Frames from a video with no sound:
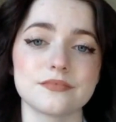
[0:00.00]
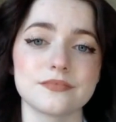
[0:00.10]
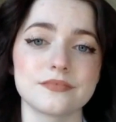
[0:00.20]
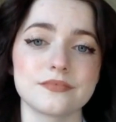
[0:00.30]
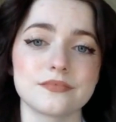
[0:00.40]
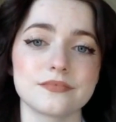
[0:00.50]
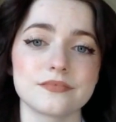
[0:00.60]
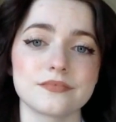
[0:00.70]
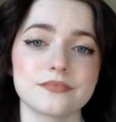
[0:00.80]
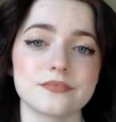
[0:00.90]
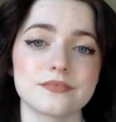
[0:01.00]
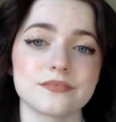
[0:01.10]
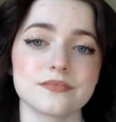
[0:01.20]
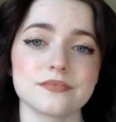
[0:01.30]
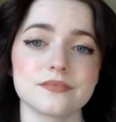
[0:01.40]

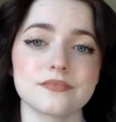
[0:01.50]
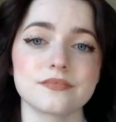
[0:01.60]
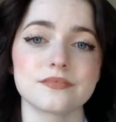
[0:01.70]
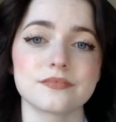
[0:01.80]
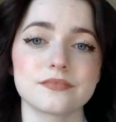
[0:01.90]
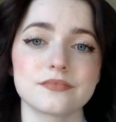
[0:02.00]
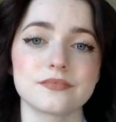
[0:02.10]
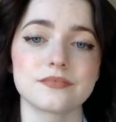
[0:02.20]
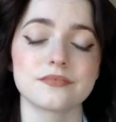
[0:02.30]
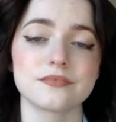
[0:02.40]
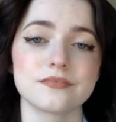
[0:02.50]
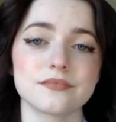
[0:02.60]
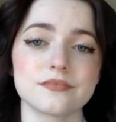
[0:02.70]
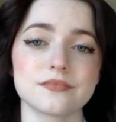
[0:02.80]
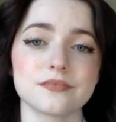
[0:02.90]

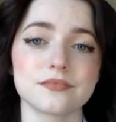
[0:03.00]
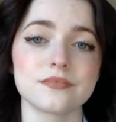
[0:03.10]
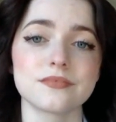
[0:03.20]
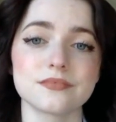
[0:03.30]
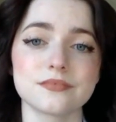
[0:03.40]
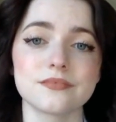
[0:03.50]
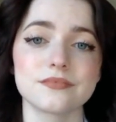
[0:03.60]
The person shown says nothing.